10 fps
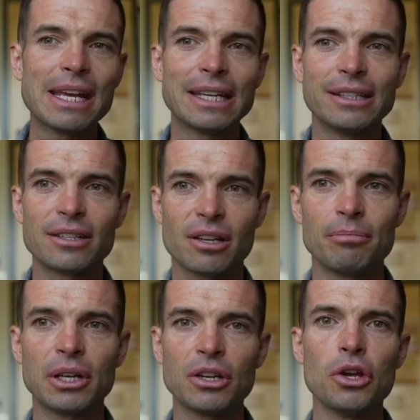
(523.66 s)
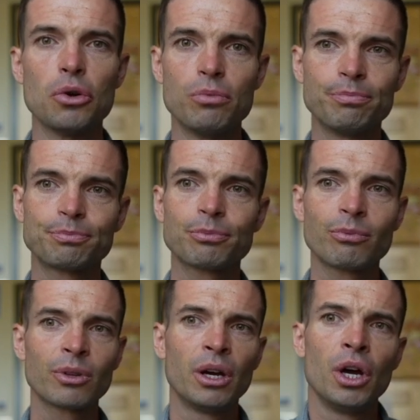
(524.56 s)
it into something new.
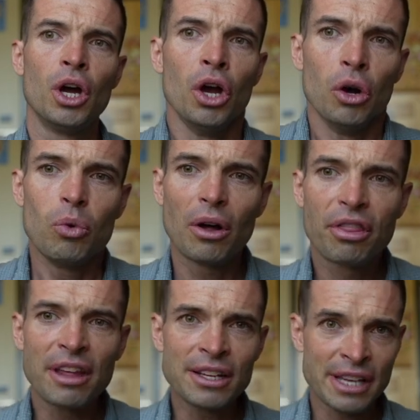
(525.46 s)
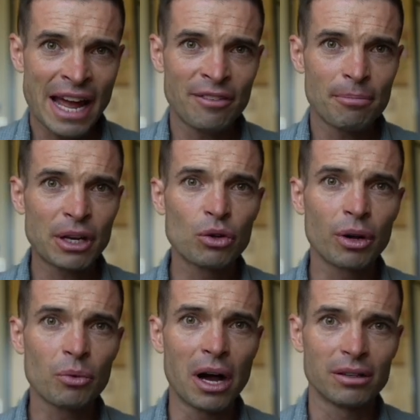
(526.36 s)
Well, things haven't been going
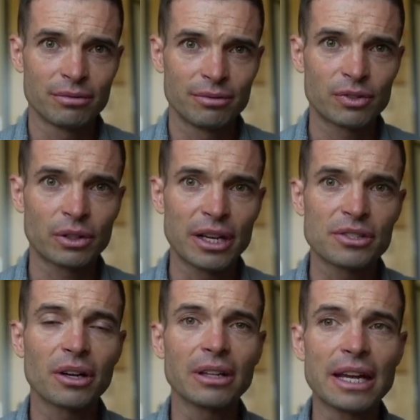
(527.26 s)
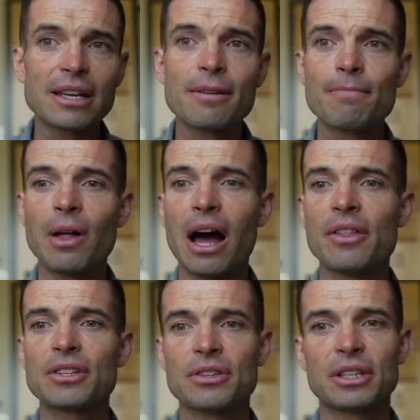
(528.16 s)
well for Great Salt Lake.
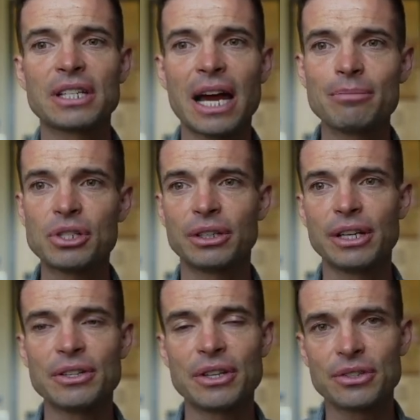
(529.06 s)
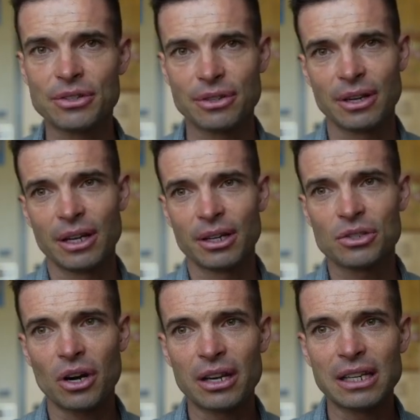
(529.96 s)
This is a time series that
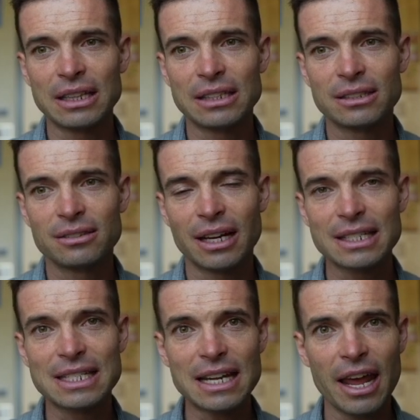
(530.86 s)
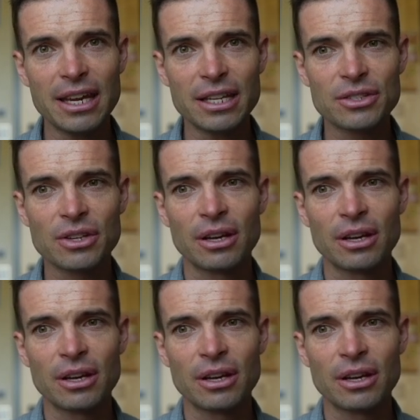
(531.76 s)
started in the 1980s